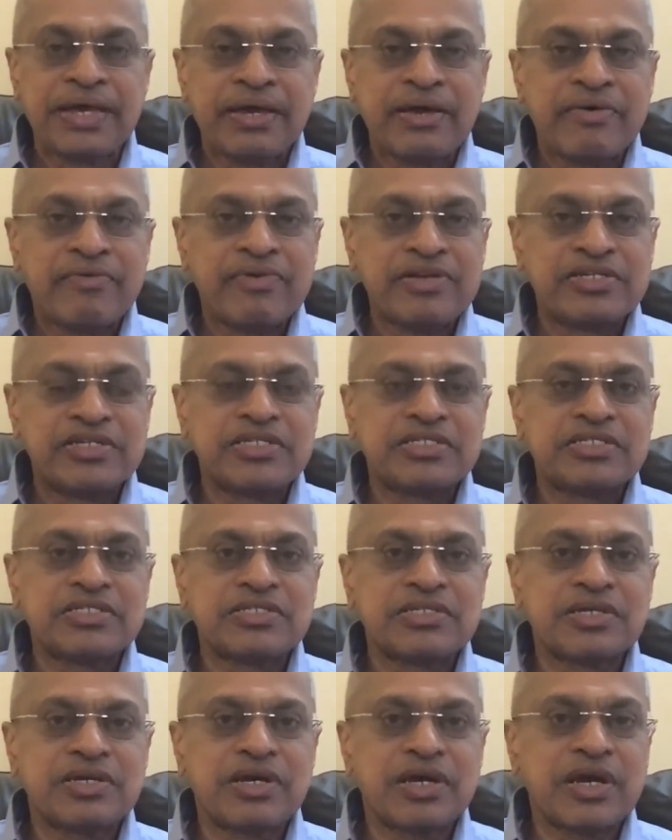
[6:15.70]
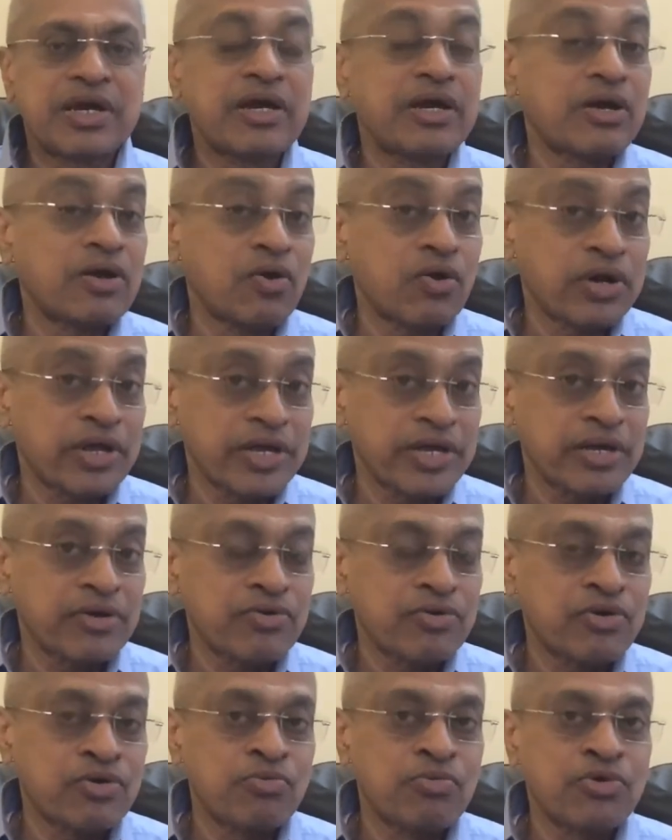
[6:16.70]
which is working
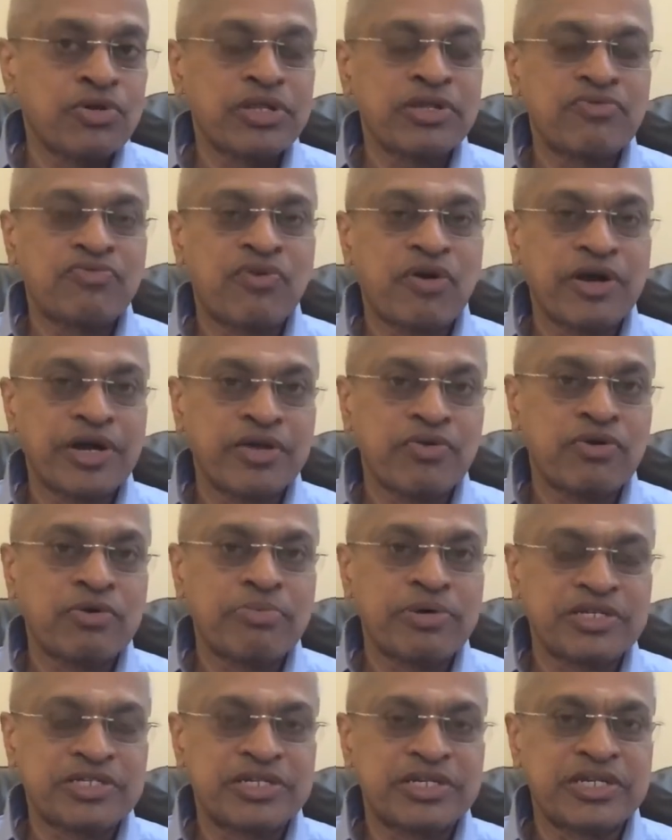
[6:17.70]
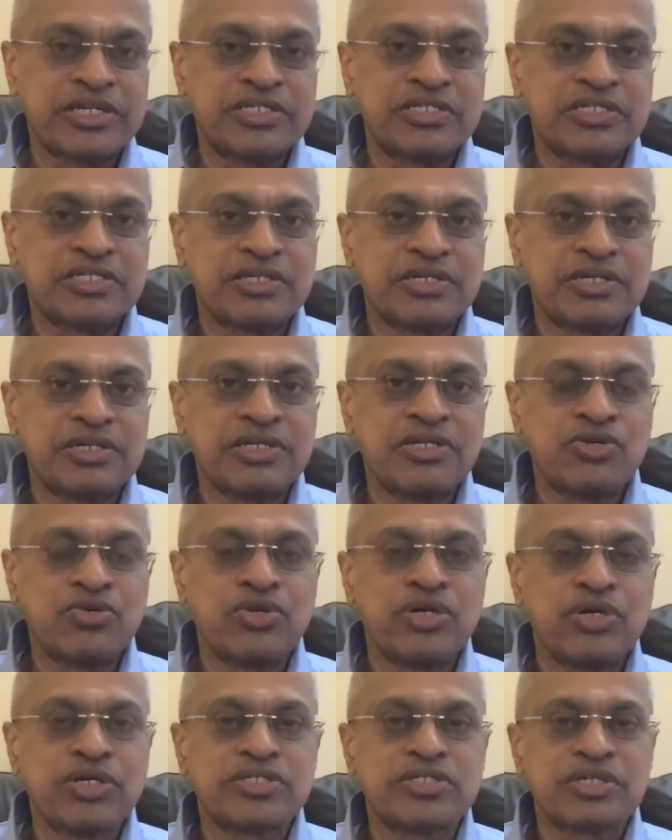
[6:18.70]
out to more than 41 percentage. In
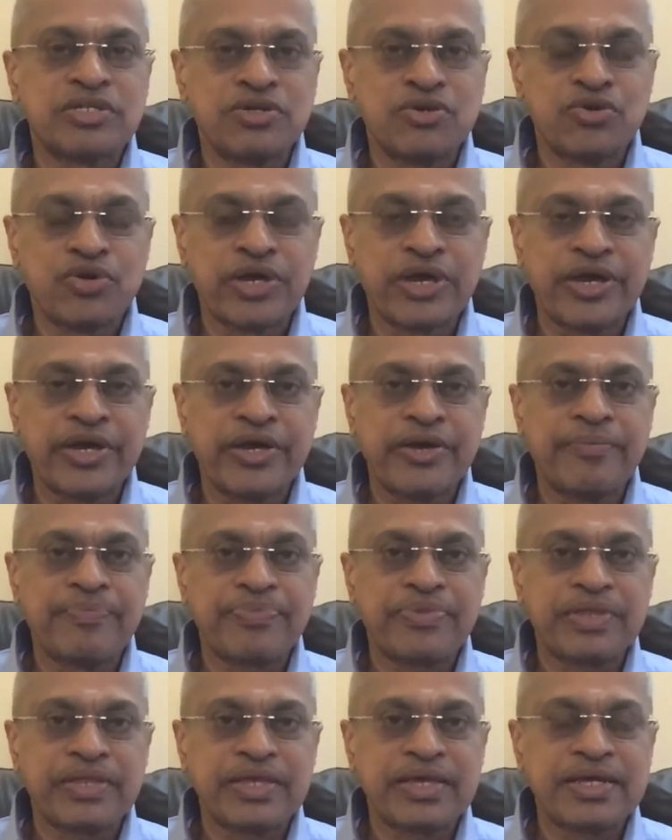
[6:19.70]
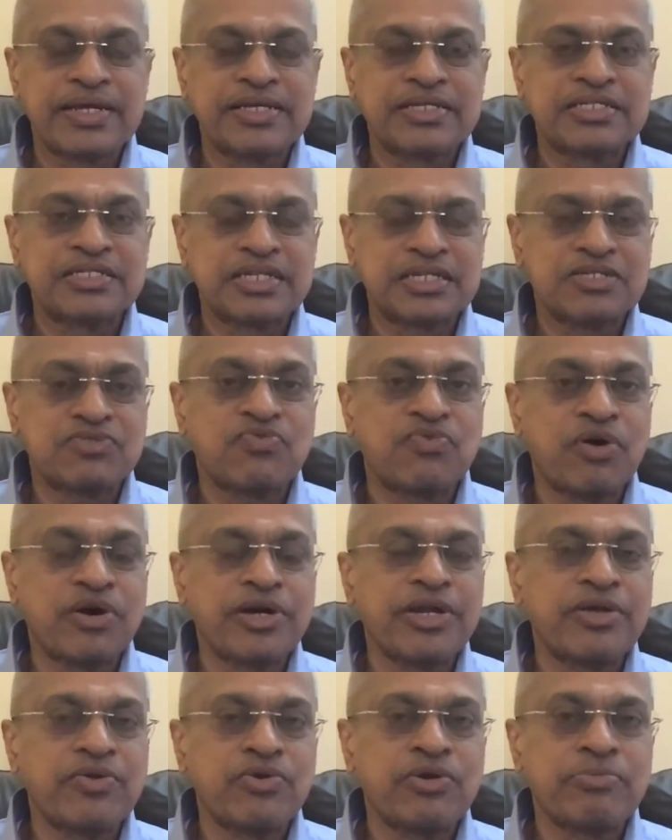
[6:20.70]
US and UK, it is just
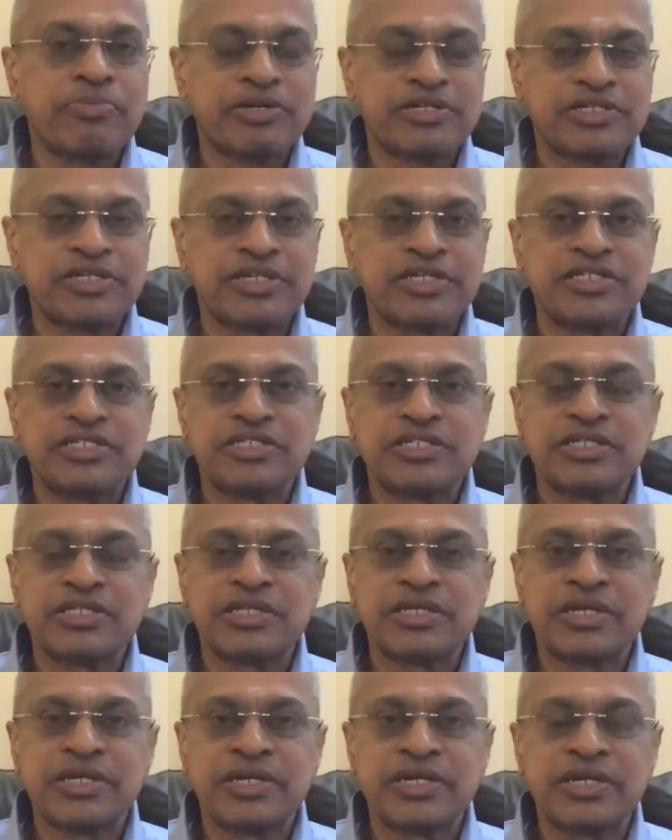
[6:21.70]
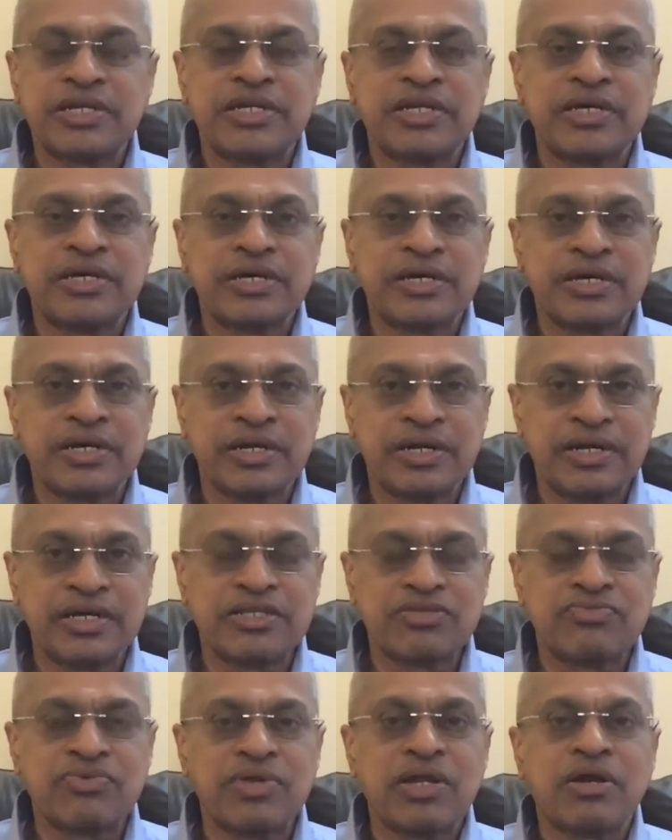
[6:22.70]
41 percentage. The
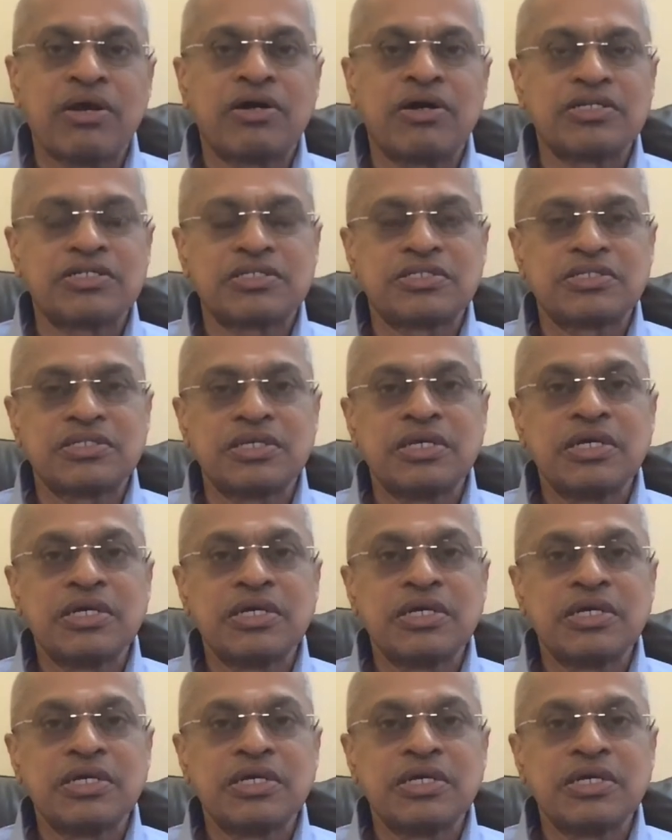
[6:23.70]
death will cost